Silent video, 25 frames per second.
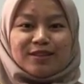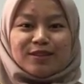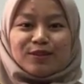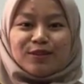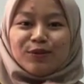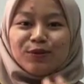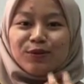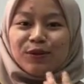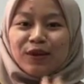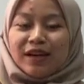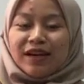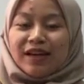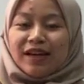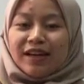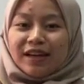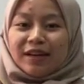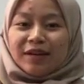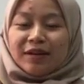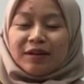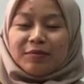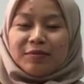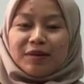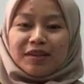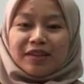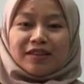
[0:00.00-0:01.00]
So
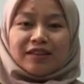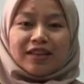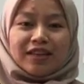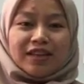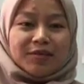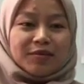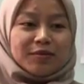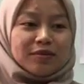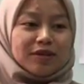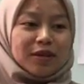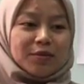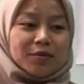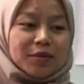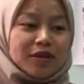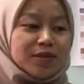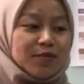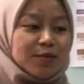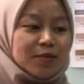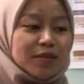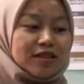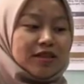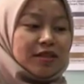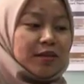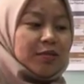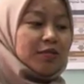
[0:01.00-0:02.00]
there must
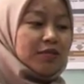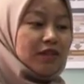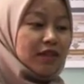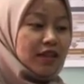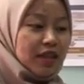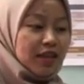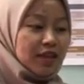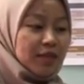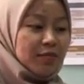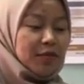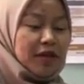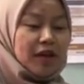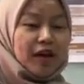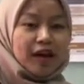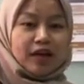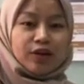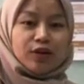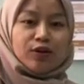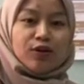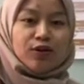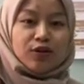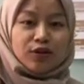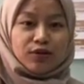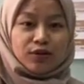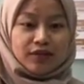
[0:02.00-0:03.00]
be something behind
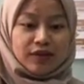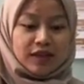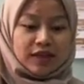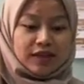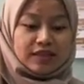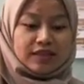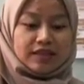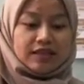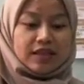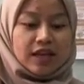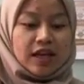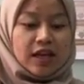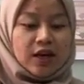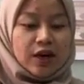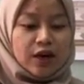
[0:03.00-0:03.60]
all of this.